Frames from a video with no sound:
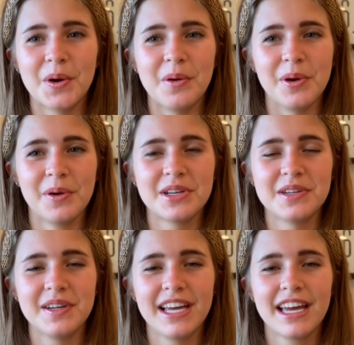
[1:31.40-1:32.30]
what we were
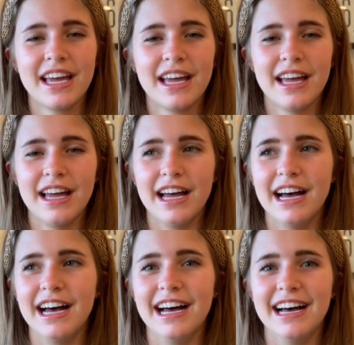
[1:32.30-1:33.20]
doing.
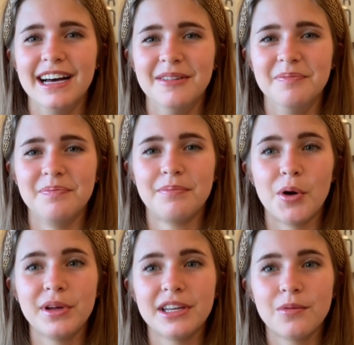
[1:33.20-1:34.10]
Um,
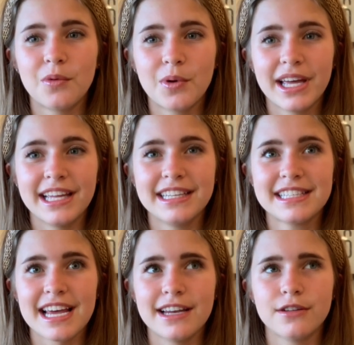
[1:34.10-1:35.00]
but we did win
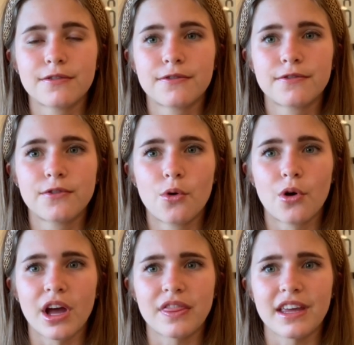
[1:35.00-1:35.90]
10 to
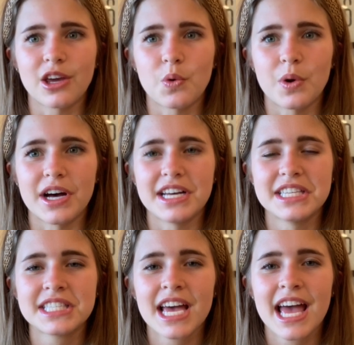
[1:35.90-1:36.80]
4, I think it
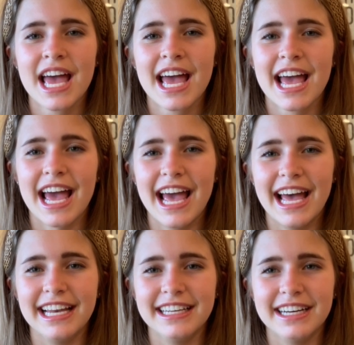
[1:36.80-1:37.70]
was.
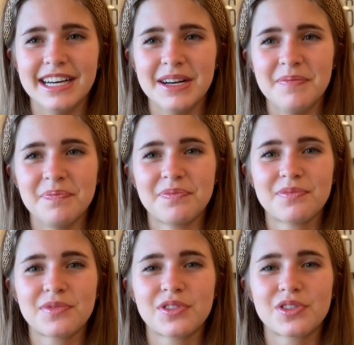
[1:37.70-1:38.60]
And um,
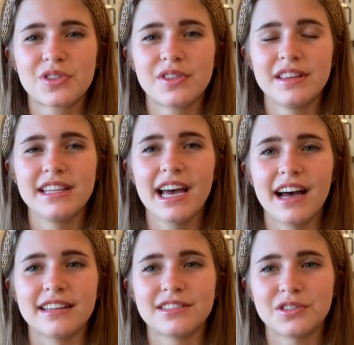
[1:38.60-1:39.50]

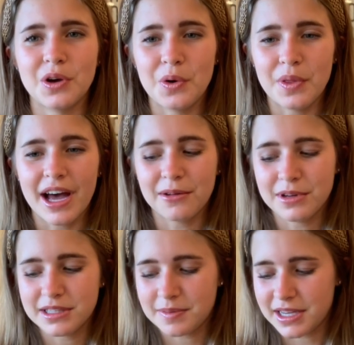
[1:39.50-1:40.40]
yeah, so that
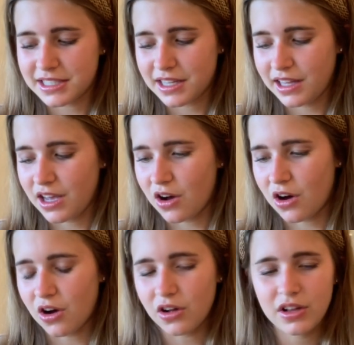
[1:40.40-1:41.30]
was basically
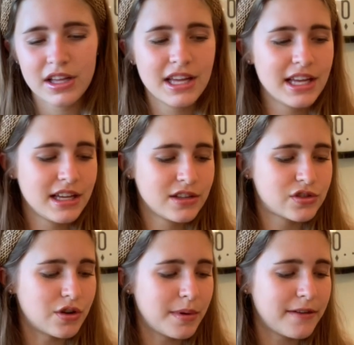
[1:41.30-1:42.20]
all.
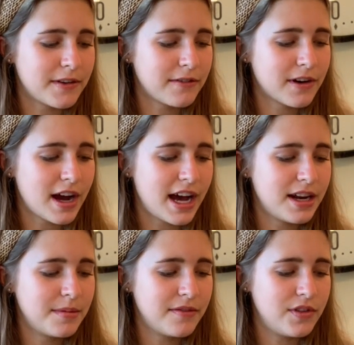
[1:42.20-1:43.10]
So my favorite
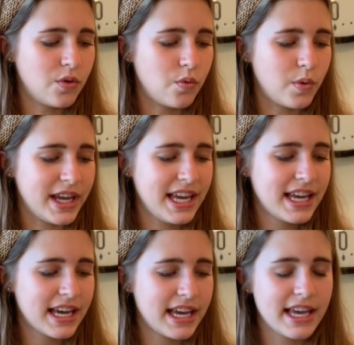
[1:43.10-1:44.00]
item of the
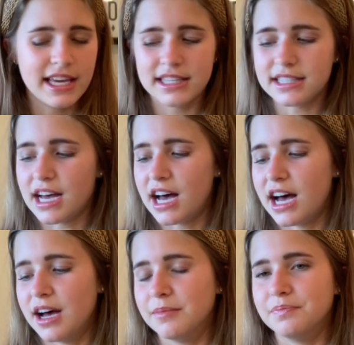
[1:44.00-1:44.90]
week is
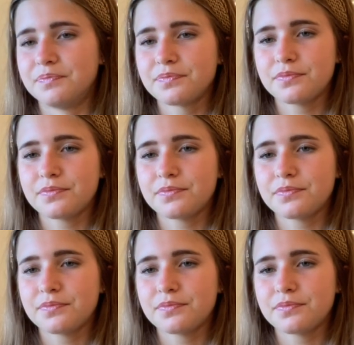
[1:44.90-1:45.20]
um,